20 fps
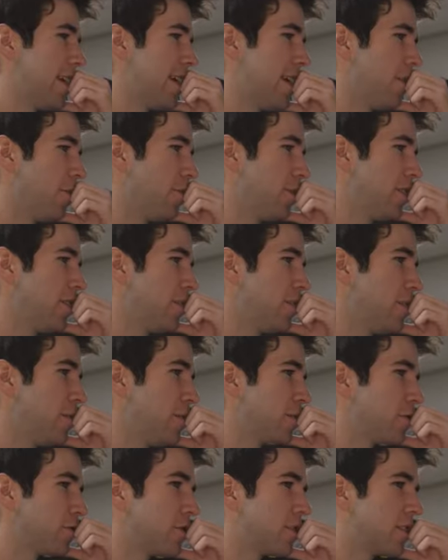here. What is the
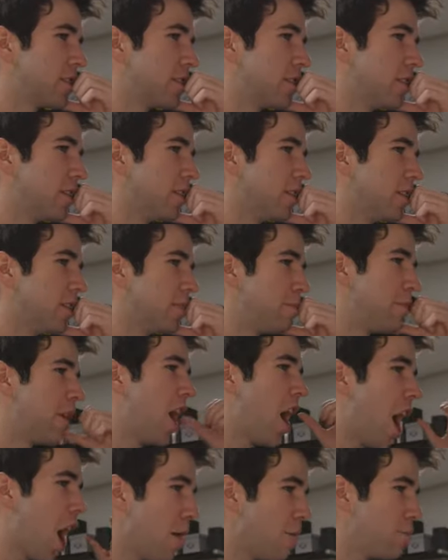most
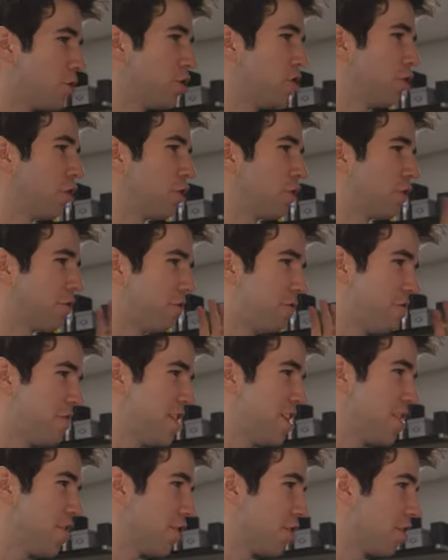popular
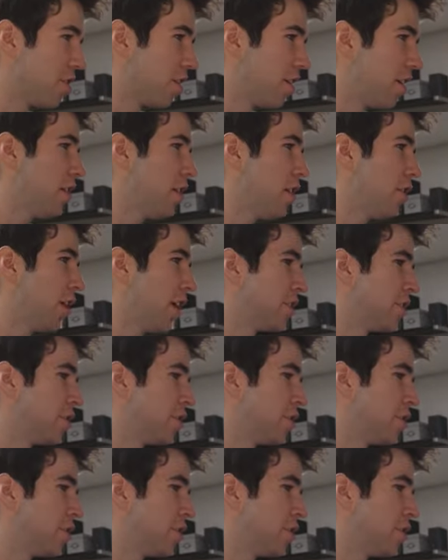fear? Okay,